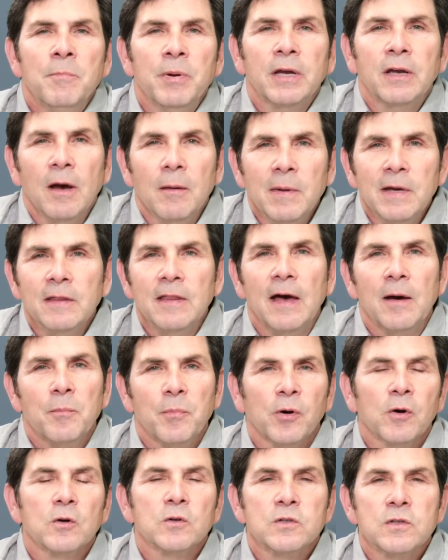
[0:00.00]
Becoming
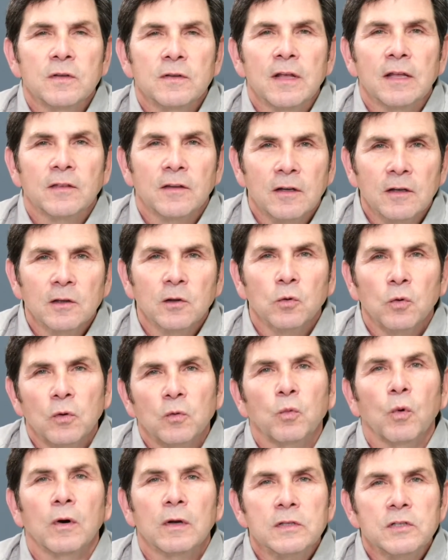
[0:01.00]
that person that the good
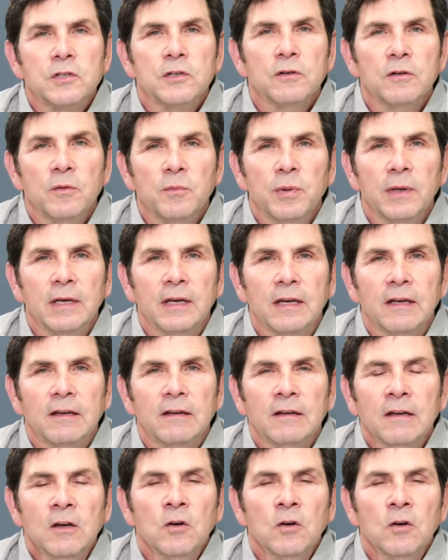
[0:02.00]
Lord wants you to be.